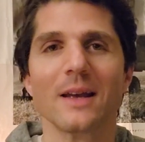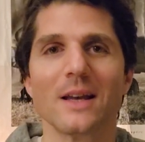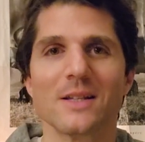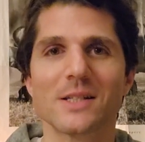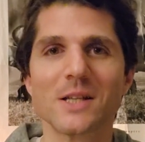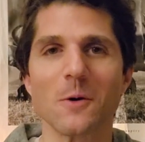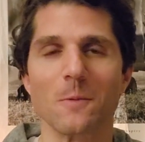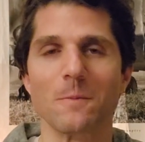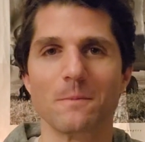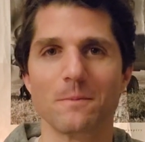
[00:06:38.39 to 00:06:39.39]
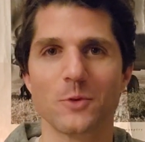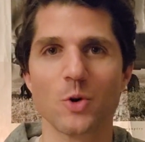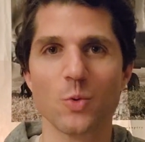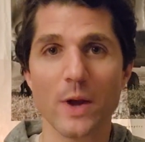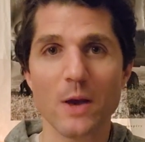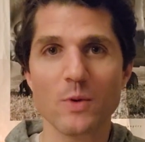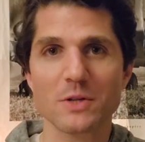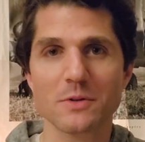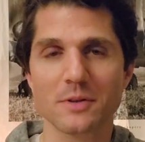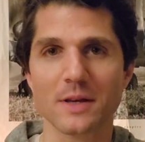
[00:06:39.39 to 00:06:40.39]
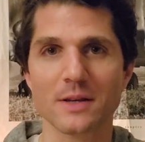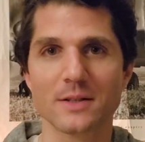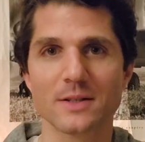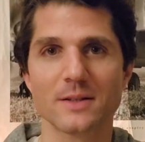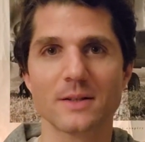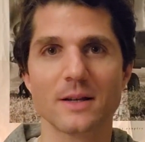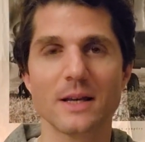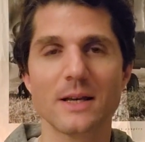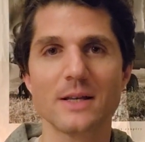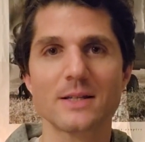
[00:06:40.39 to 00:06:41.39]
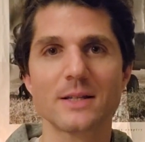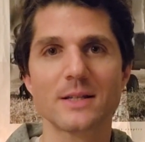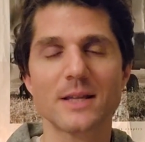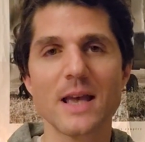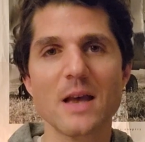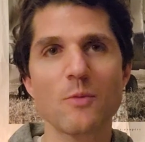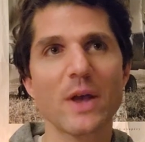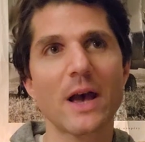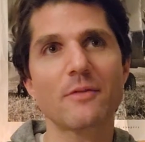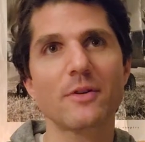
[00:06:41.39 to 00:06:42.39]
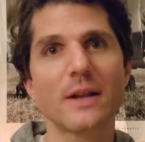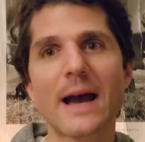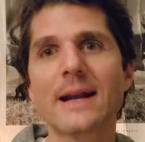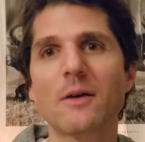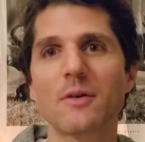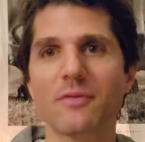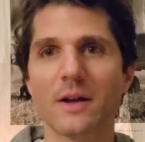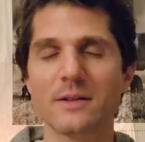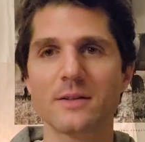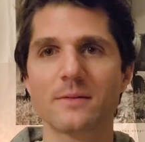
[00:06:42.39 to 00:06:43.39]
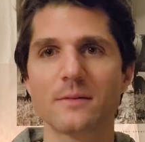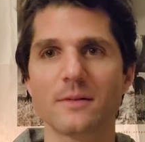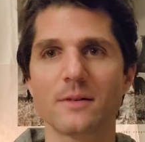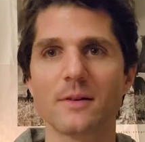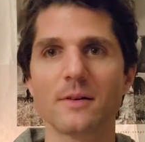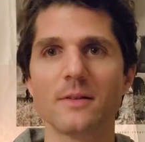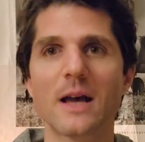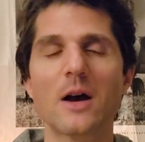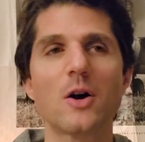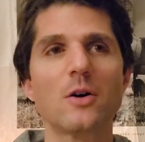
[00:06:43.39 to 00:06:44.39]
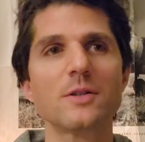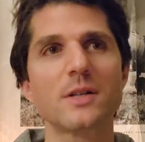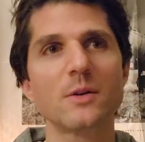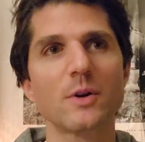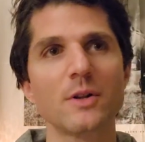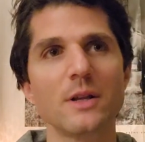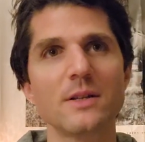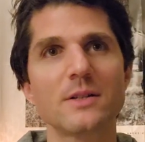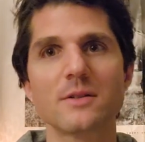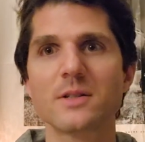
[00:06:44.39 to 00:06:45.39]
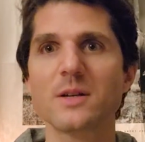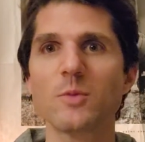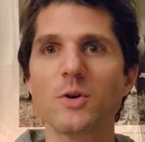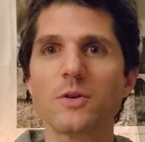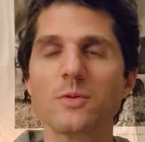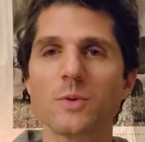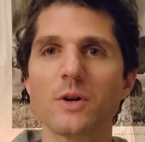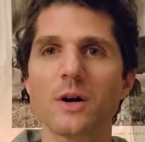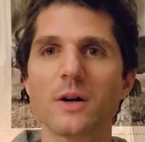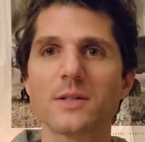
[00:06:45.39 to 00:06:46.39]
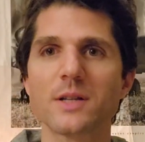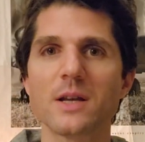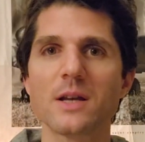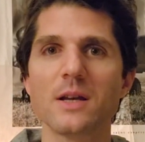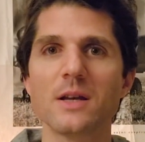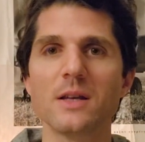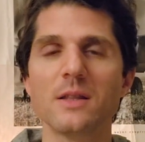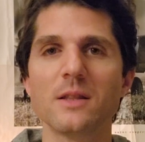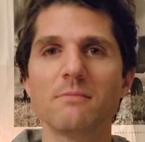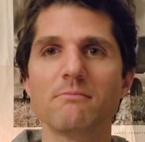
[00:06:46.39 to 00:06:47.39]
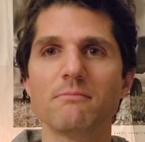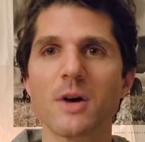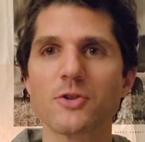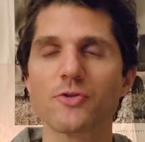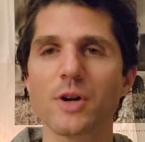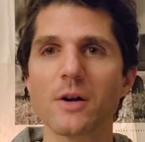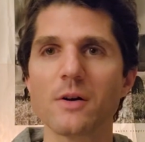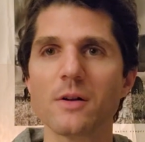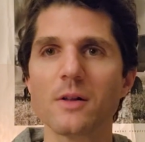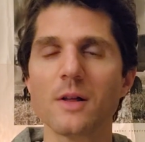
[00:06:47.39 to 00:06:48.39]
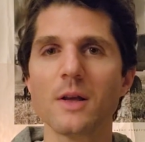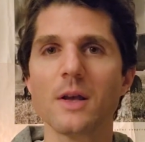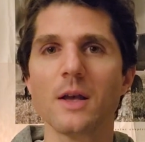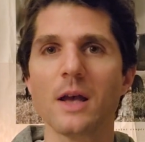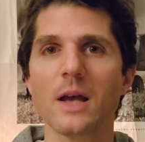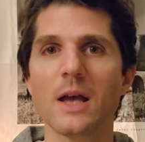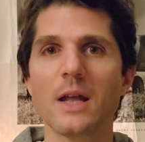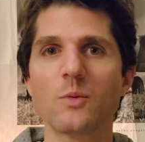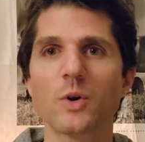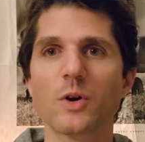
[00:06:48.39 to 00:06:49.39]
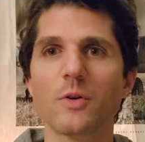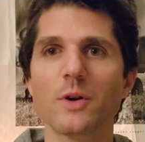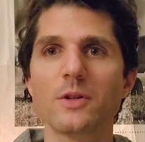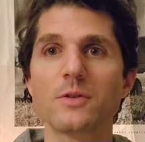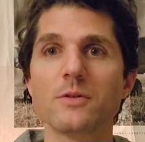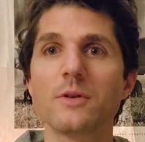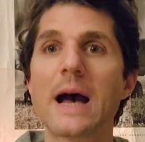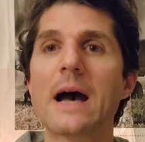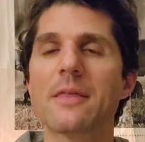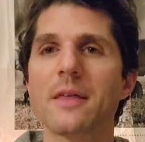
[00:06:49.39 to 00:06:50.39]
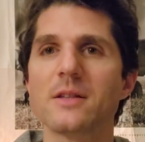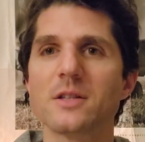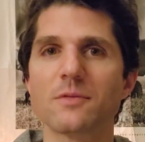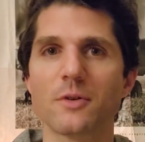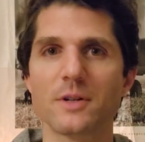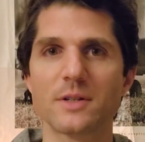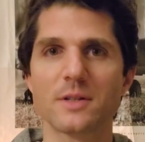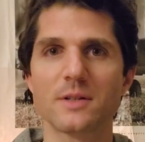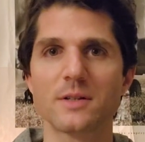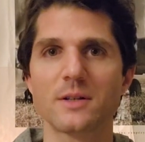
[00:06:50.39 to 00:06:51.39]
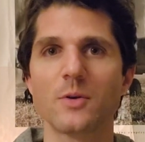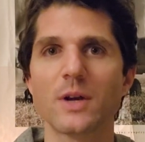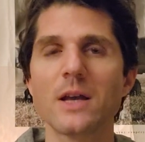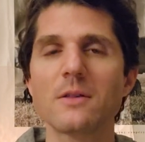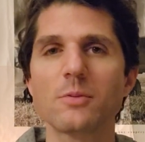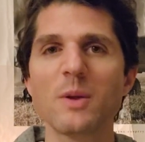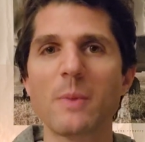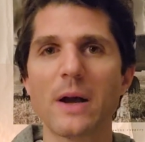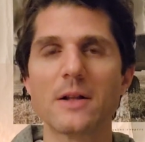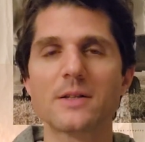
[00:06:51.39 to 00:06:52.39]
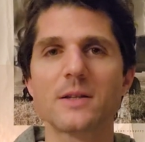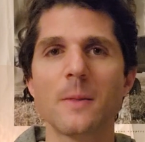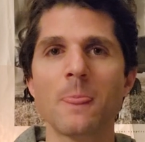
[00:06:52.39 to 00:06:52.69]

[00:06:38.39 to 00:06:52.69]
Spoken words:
So, the way we do things is, say we have a 9-hour flight. Now, say we're on the Eastern Seaboard, we are, say, in Montreal, and we're going to Athens, for instance. Okay, 3 pilots.